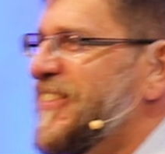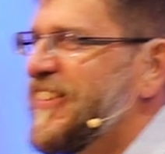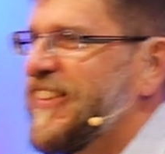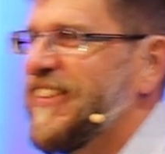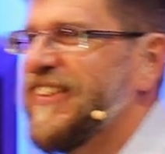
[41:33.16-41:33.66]

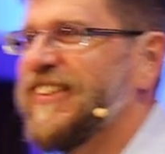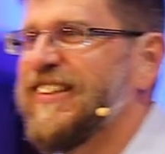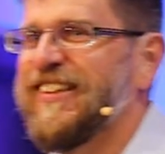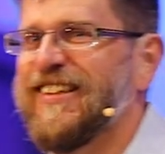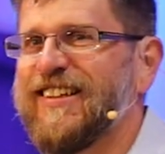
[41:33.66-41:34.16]

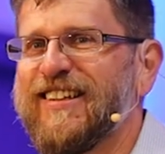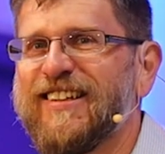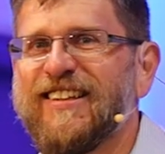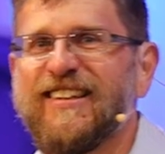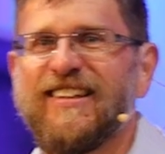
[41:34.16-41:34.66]

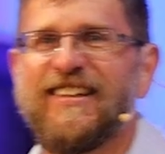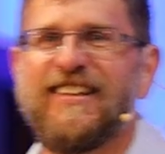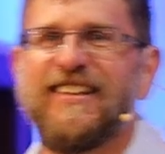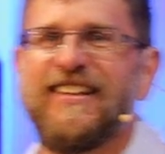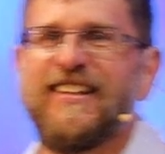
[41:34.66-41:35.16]

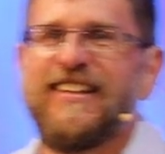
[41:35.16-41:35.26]
(silence)